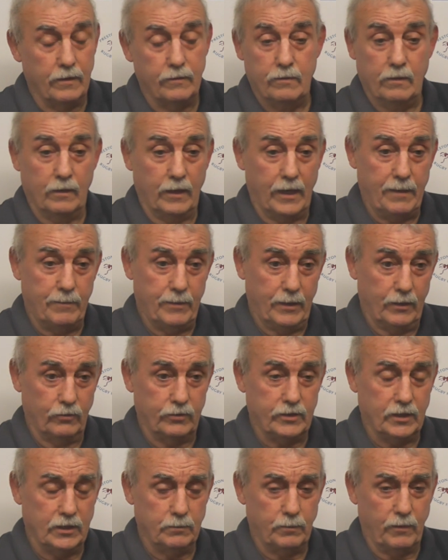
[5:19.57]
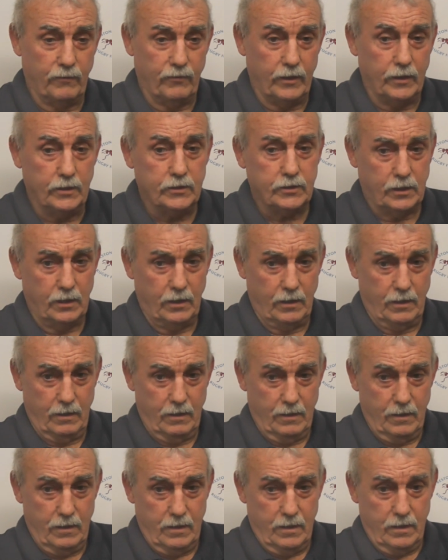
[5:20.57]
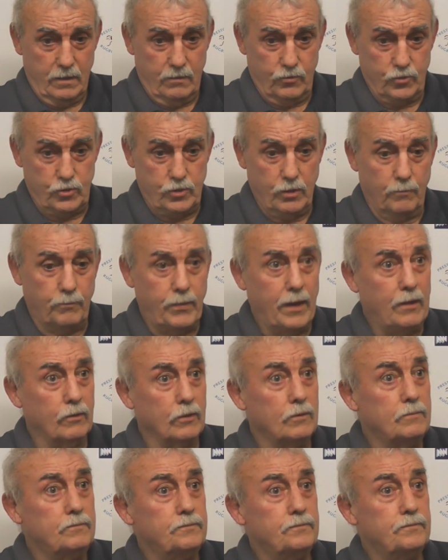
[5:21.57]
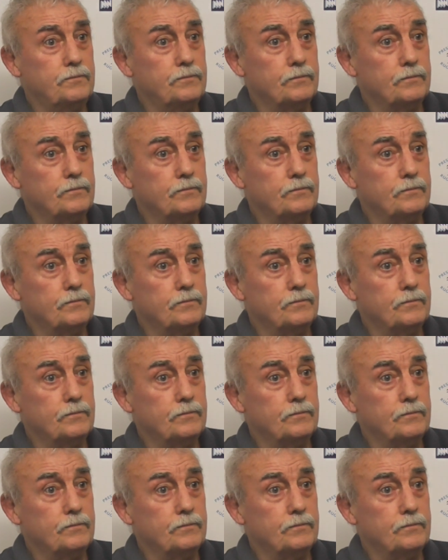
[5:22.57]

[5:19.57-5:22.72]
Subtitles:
and Lee will kill me for this, was John Powell.